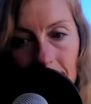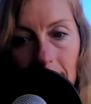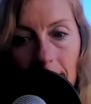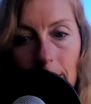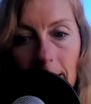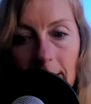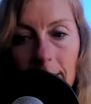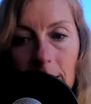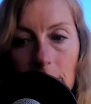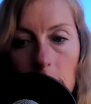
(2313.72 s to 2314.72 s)
time, I can
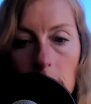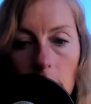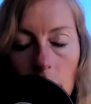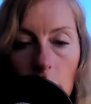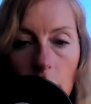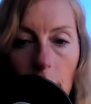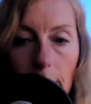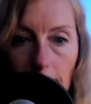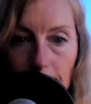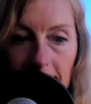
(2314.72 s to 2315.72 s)
send you the nutritional
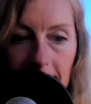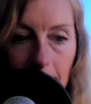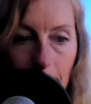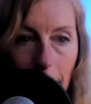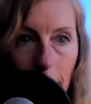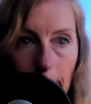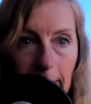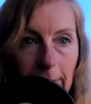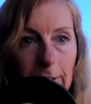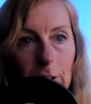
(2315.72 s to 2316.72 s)
therapy assessment form
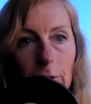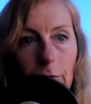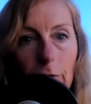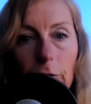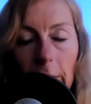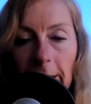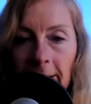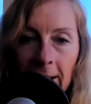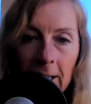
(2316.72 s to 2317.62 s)
and give it to you for free